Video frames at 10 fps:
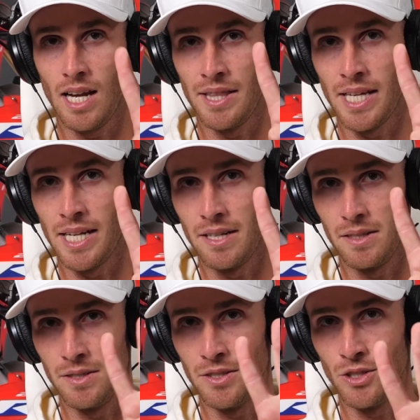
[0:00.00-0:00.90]
and
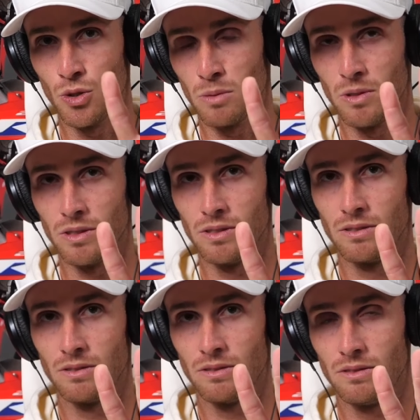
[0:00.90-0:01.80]
then normal
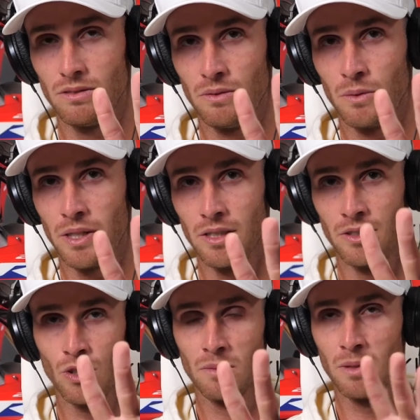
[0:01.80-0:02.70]
where
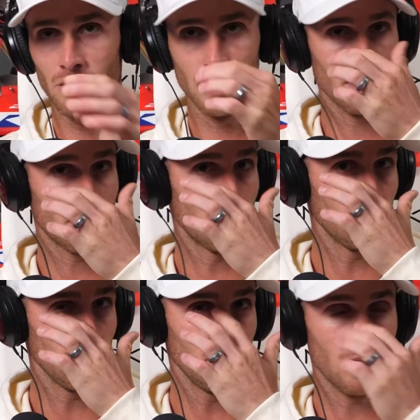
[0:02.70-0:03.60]
normal is just
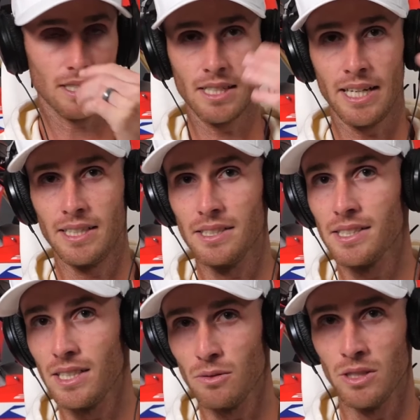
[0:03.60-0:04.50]
simply you could stand and
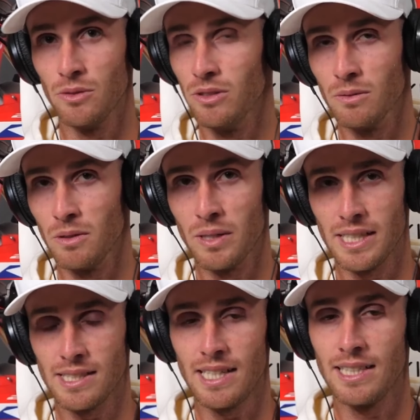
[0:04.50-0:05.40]
sit where you would normally
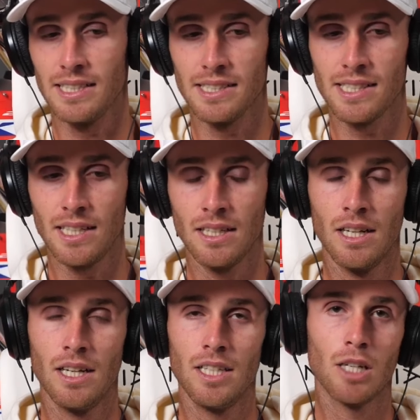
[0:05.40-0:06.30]
want to stand and sit.
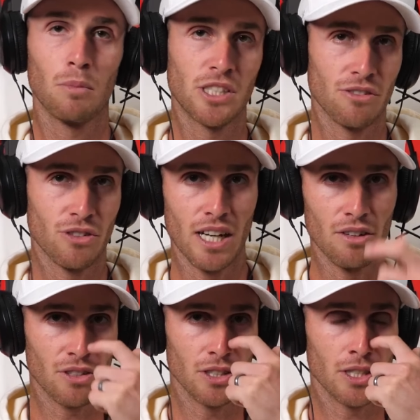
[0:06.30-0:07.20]
You could put your foot
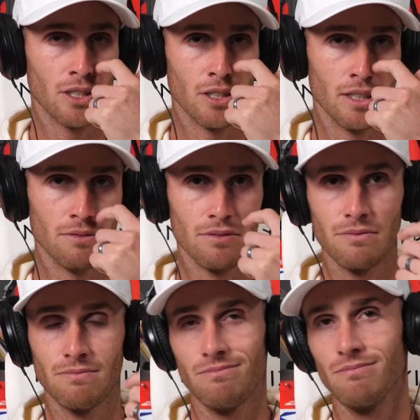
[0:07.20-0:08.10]
out for a turn if
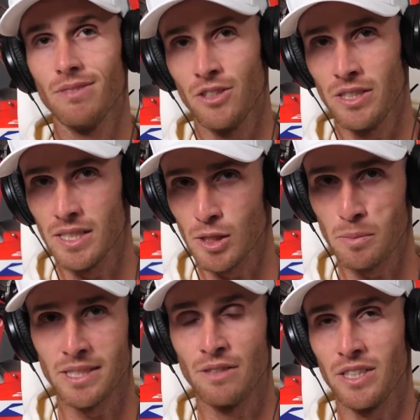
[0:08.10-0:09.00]
there is a
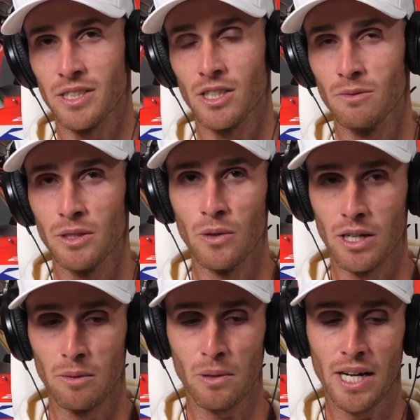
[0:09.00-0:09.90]
specific turn where you
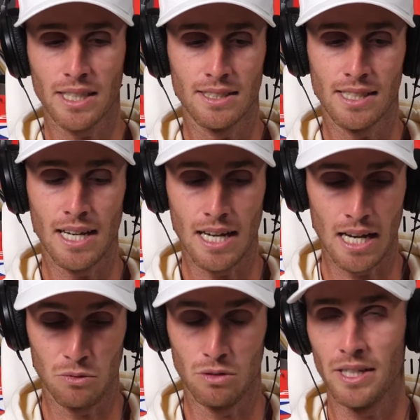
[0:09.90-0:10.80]
want to practice that.
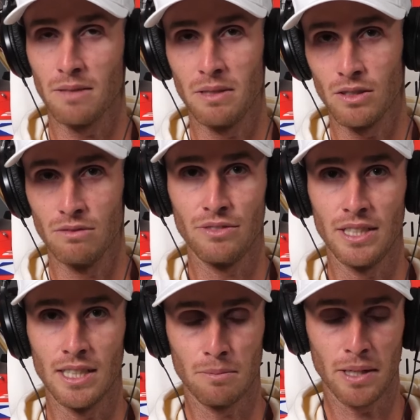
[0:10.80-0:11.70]
I would recommend going
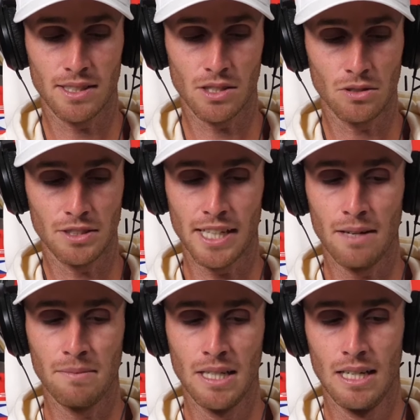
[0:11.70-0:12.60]
feet on the pegs the whole
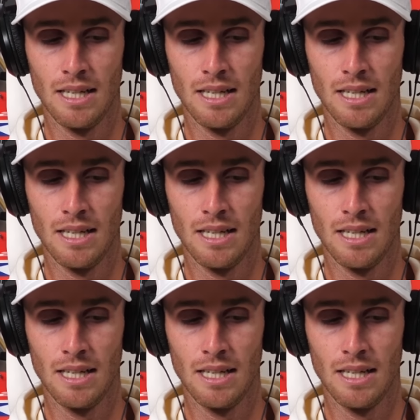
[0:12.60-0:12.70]
time.